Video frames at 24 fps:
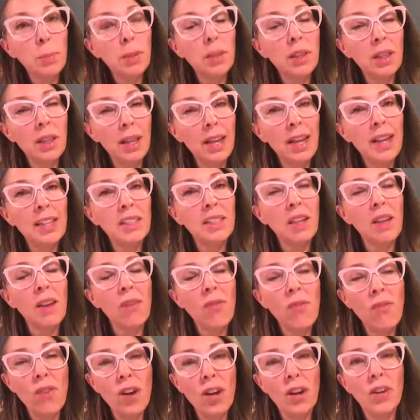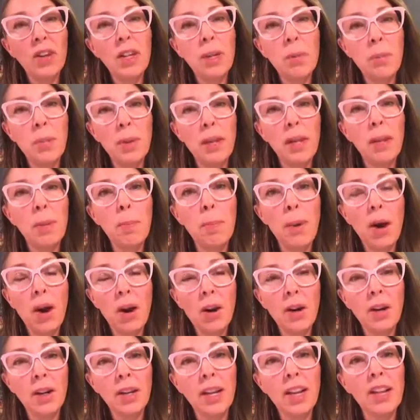plays a very big
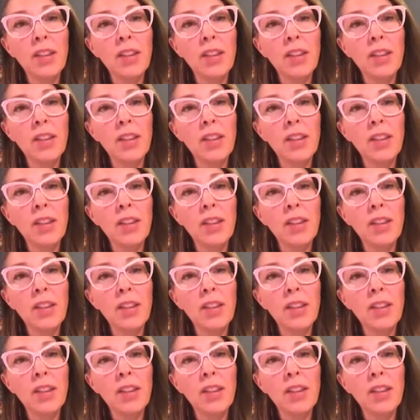part